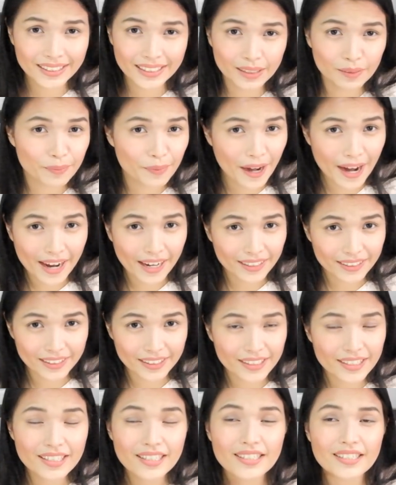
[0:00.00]
need
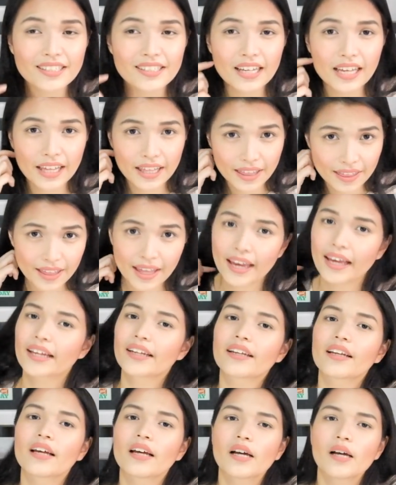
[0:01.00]
practice,
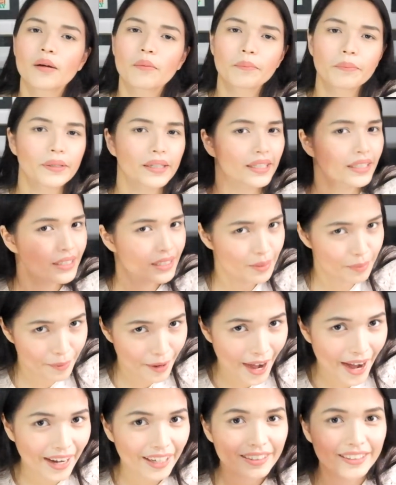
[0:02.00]
then please
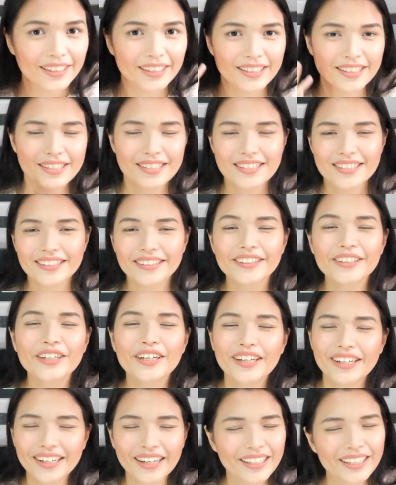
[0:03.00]
practice.
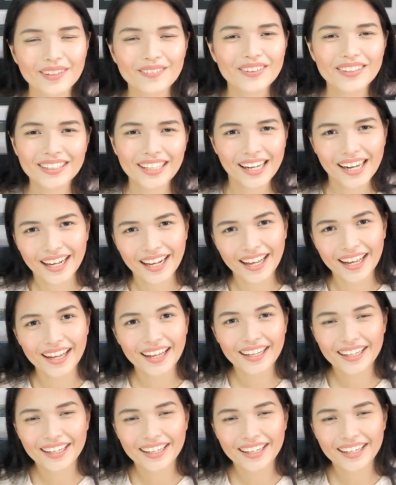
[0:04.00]
Yun lang naman talaga.